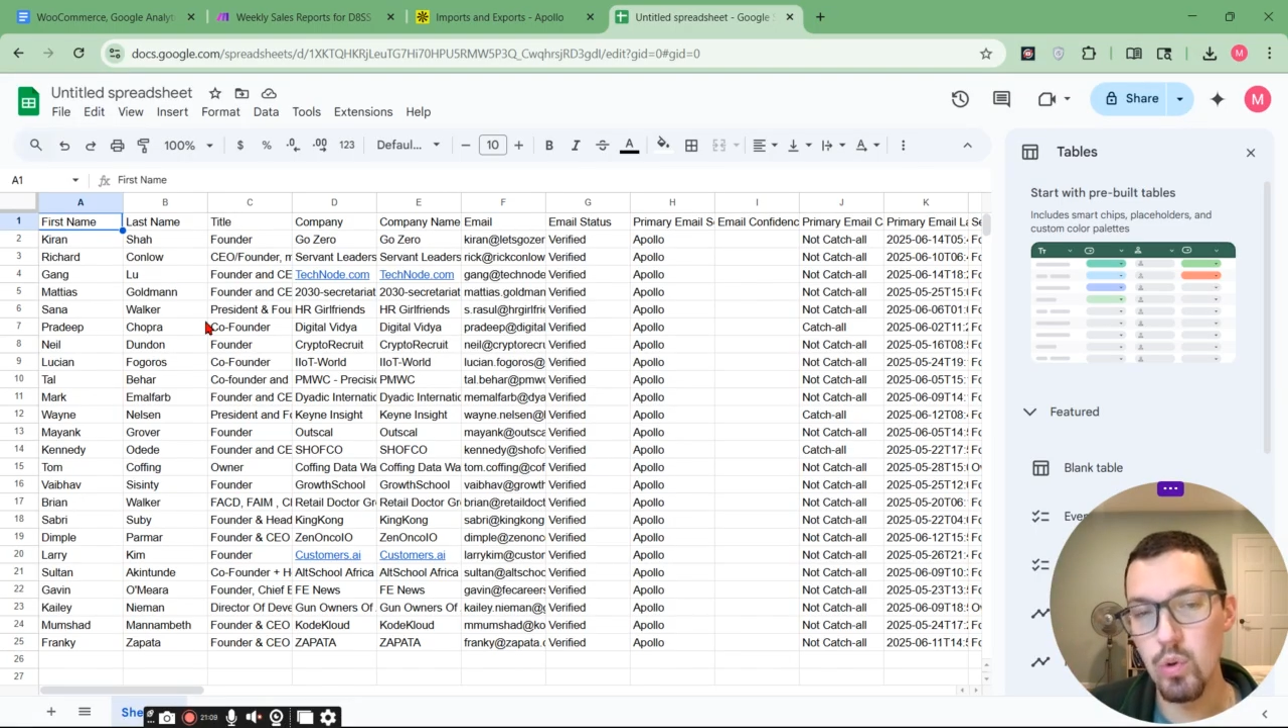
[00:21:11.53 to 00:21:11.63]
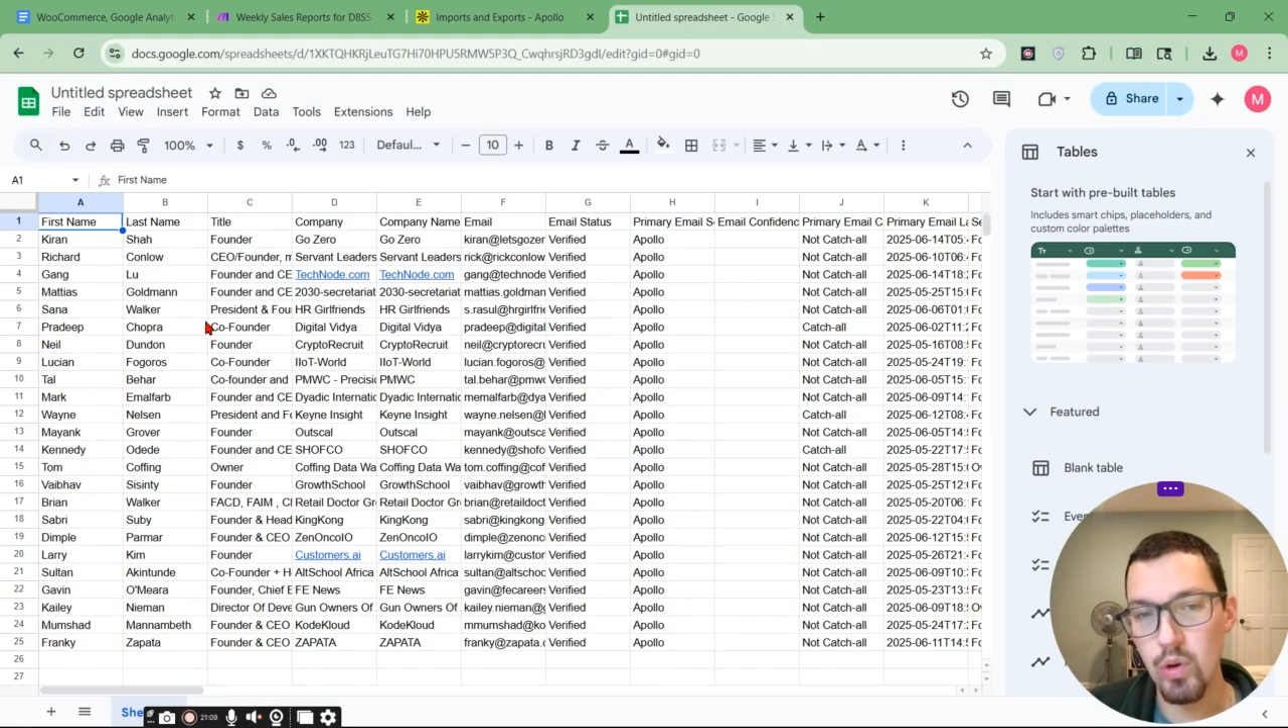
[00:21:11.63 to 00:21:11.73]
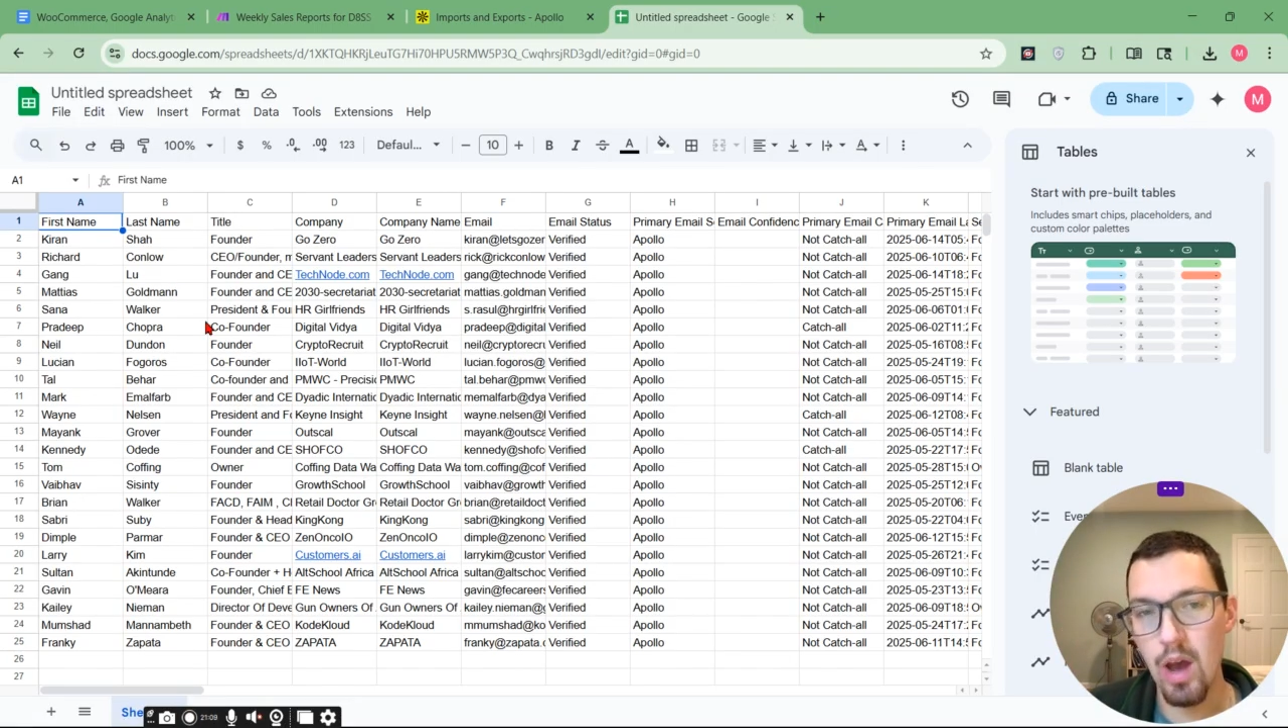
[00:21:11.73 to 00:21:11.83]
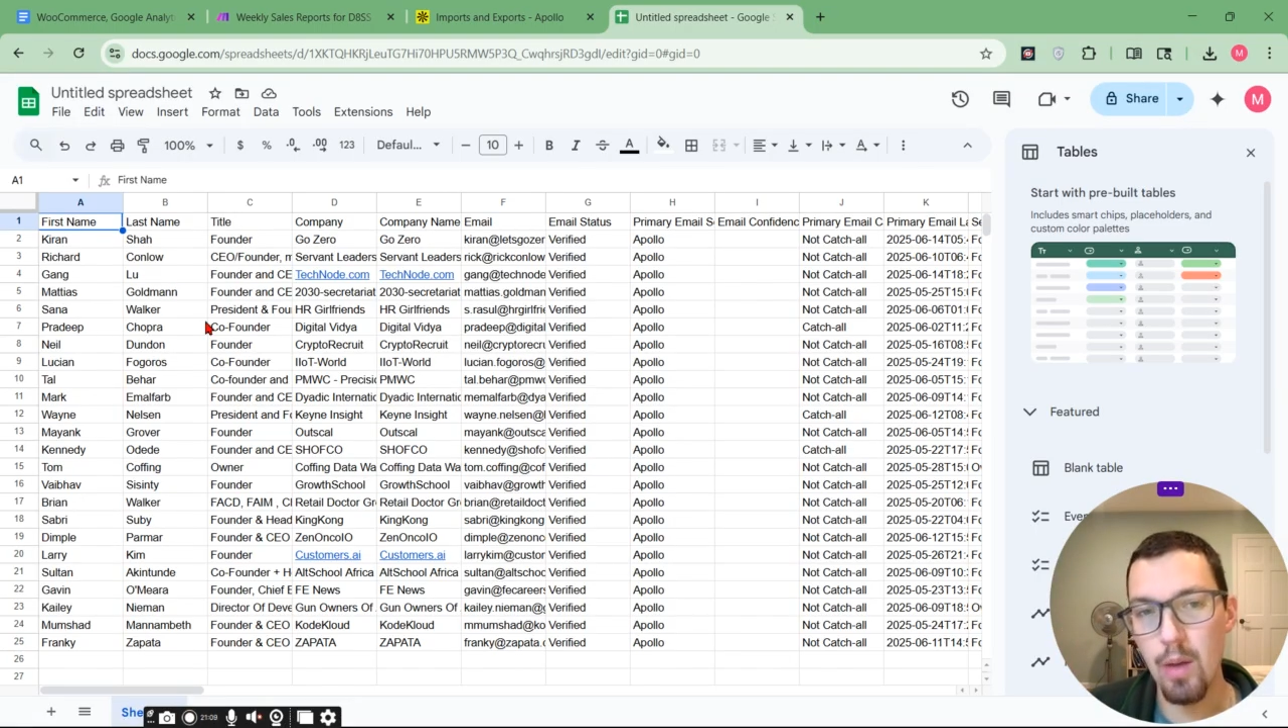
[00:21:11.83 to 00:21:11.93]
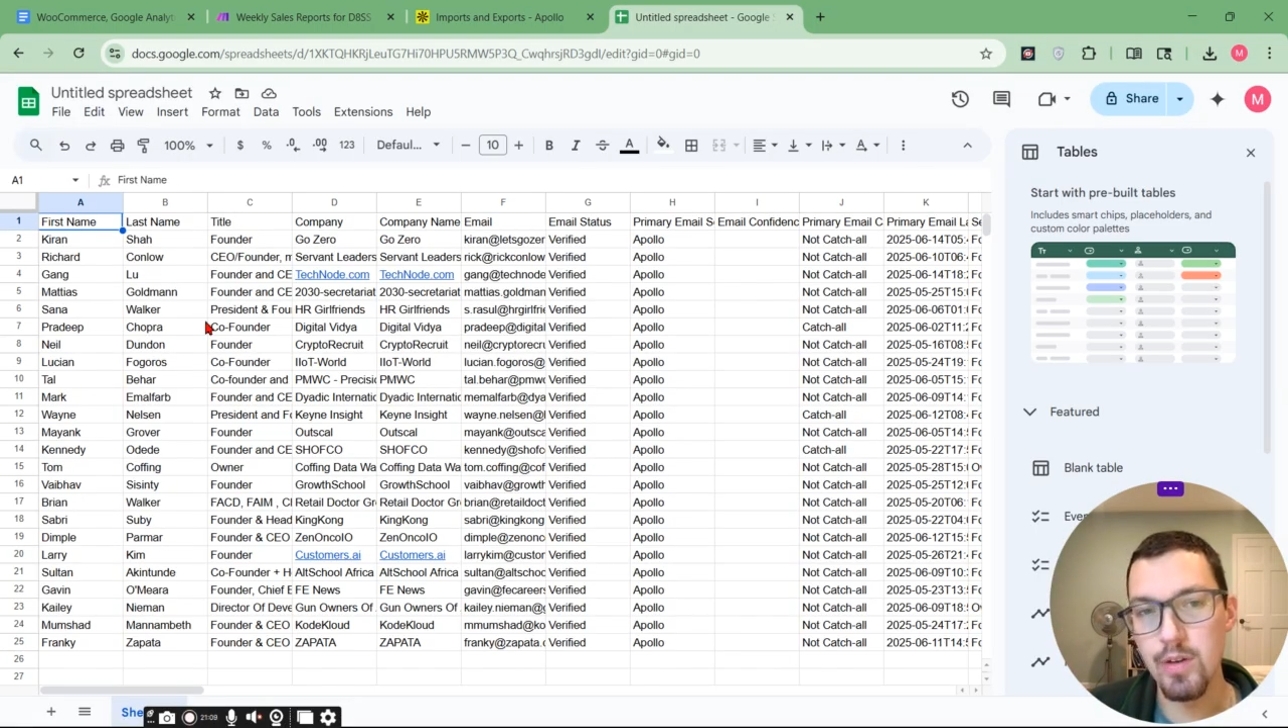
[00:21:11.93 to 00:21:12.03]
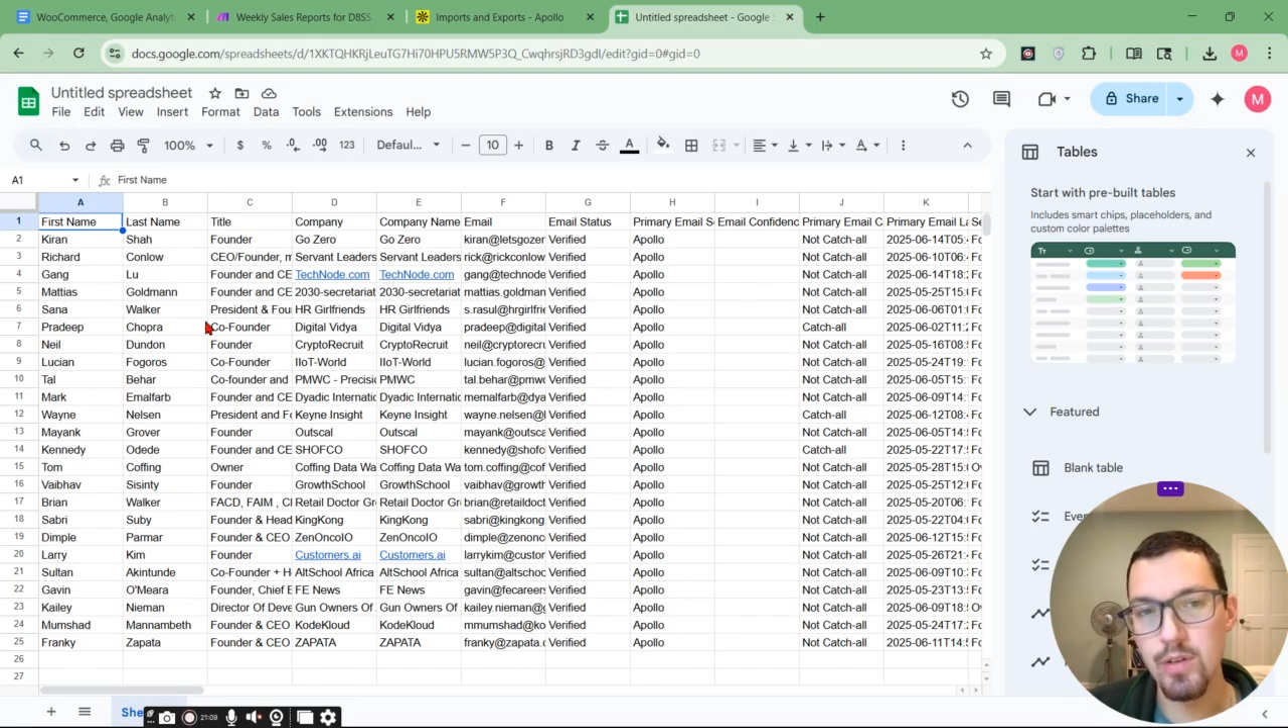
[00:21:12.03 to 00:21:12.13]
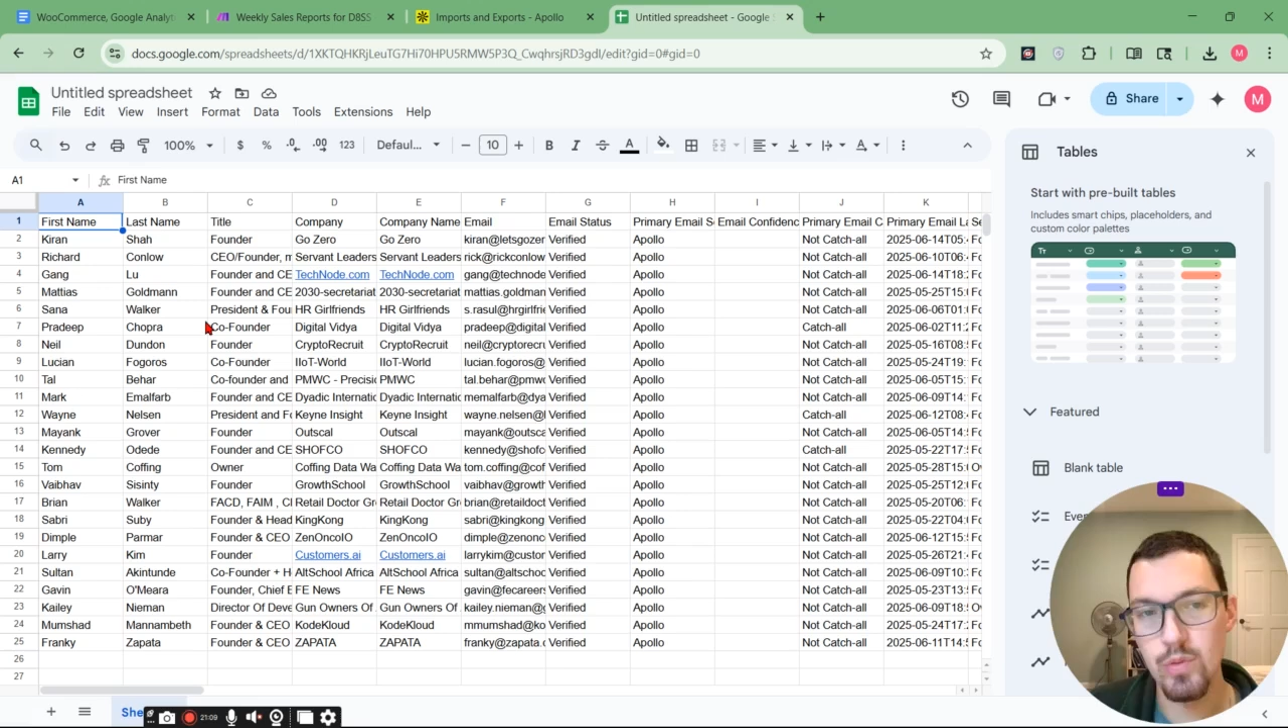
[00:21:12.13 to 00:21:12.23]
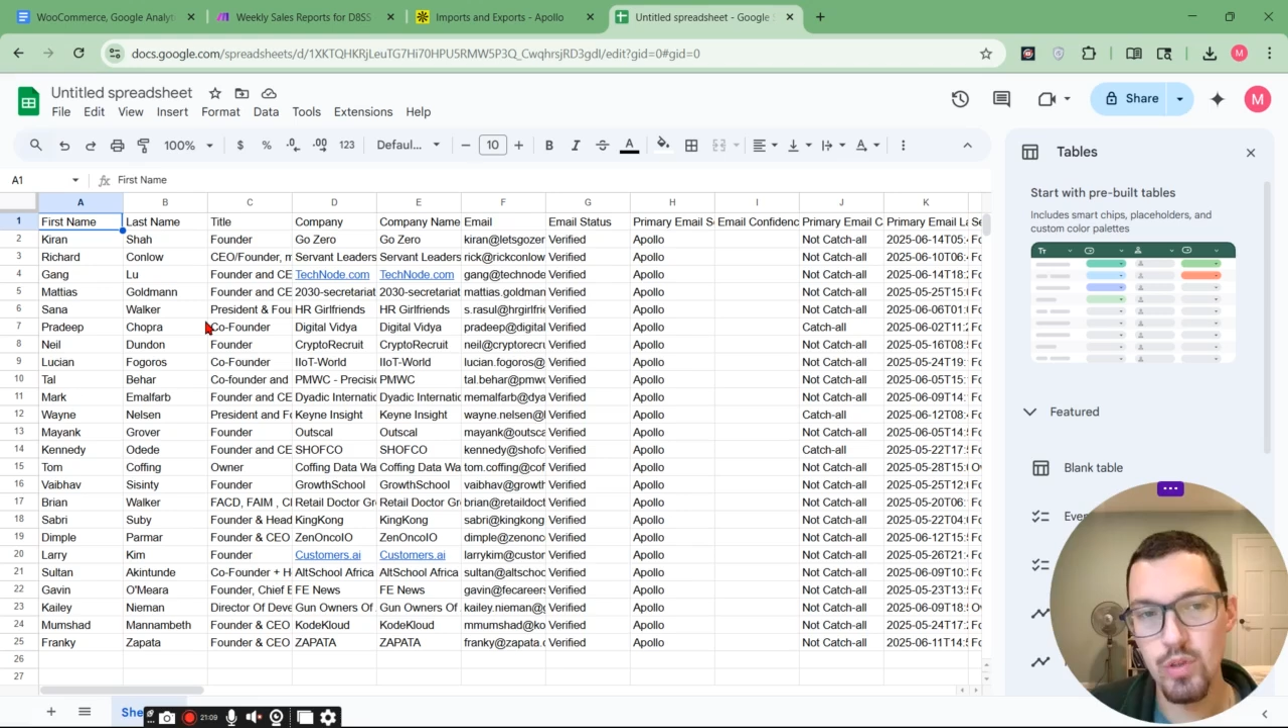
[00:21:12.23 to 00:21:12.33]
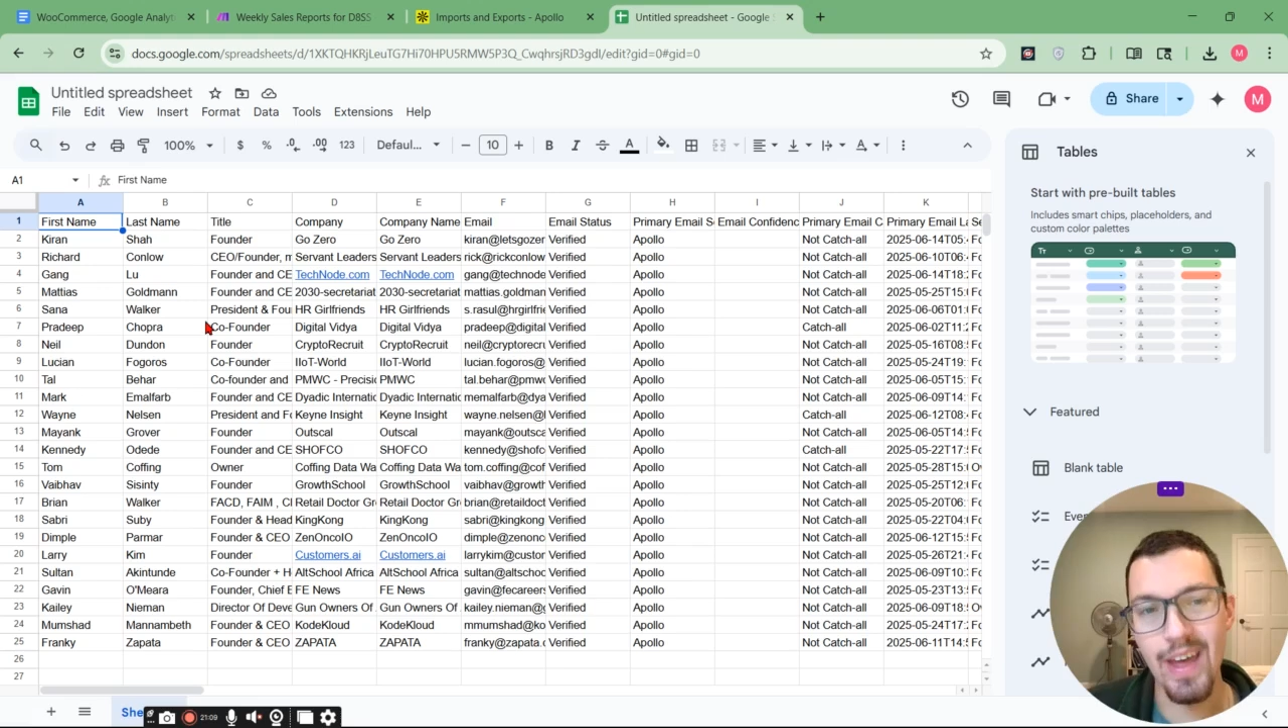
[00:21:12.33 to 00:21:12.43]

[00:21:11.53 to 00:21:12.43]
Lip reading: WooCommerce.